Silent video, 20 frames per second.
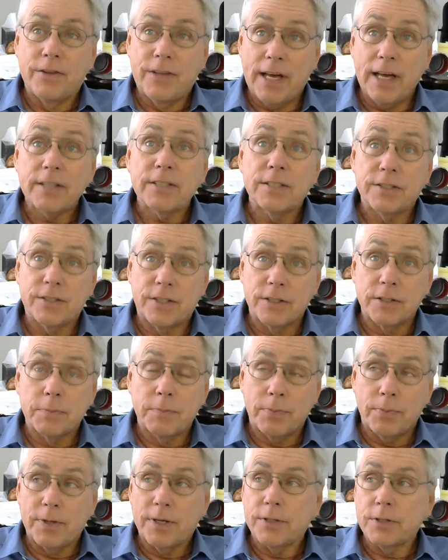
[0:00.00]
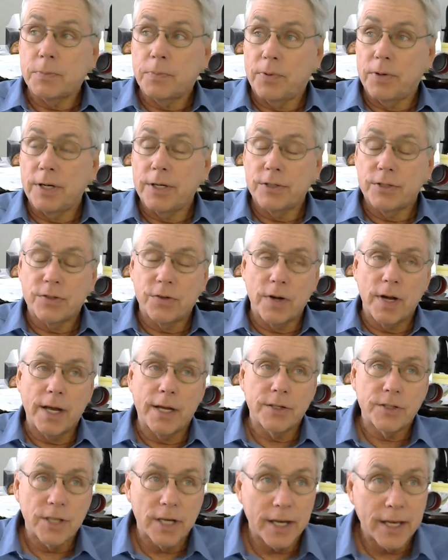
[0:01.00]
Texas is pretty
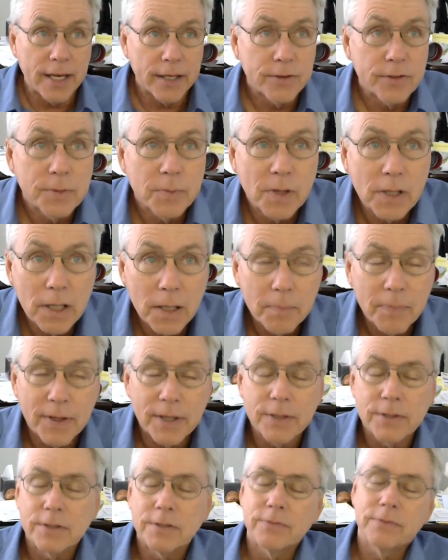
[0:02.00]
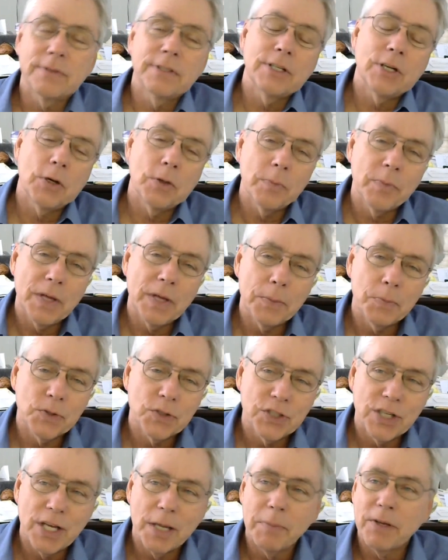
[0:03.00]
strange. I get some clippings, you know, people
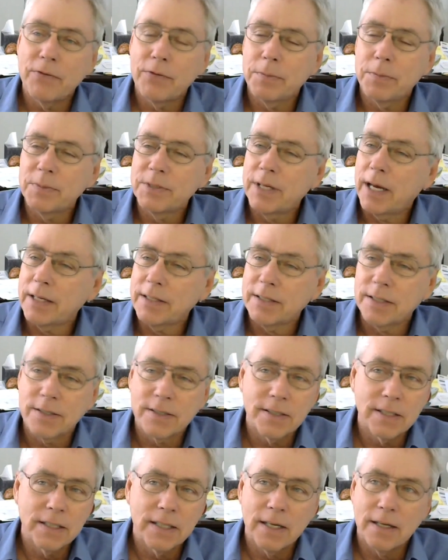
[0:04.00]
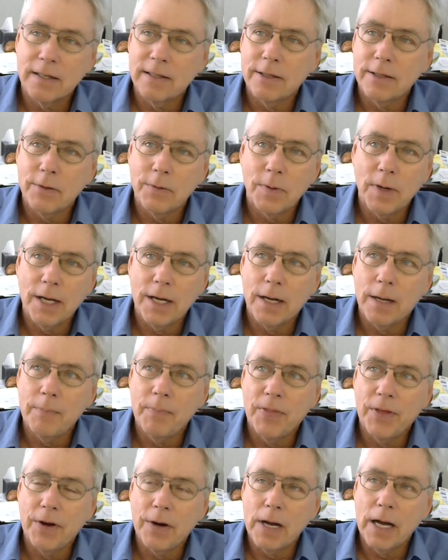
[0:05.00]
send me from Texas, and they're right up
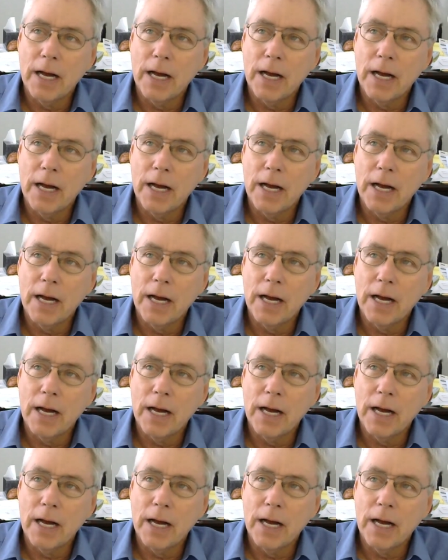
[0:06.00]
there.